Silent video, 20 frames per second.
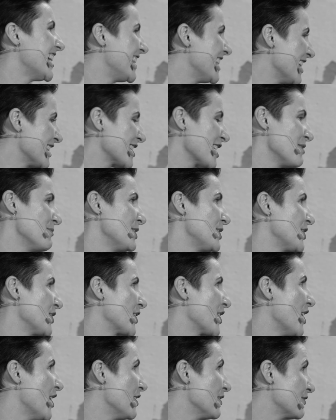And that's how it
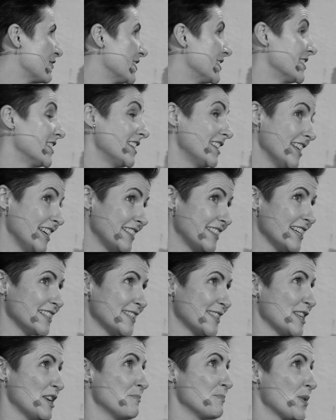took off. And like that
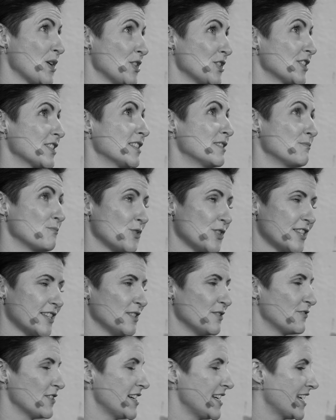same person, we're
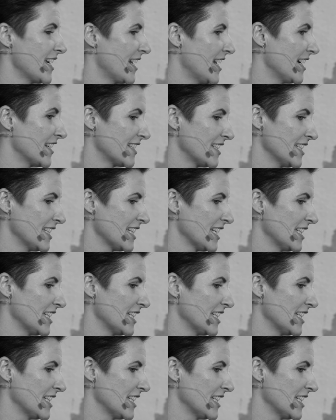still very connected.